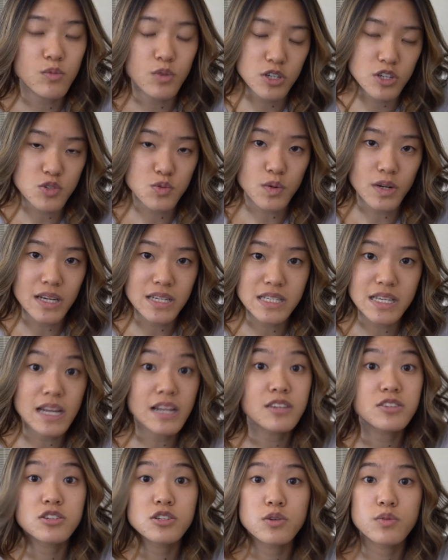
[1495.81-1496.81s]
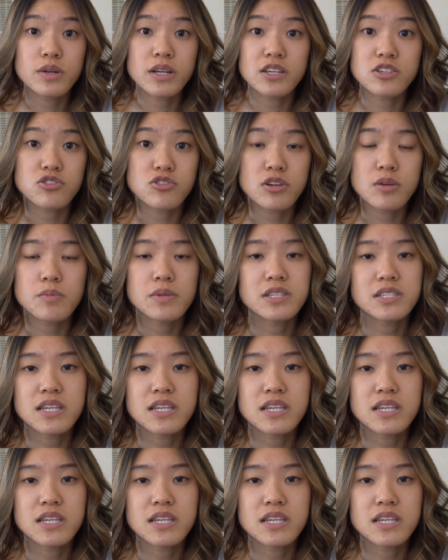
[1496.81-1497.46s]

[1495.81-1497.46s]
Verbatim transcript: which is what I set it to when I stream in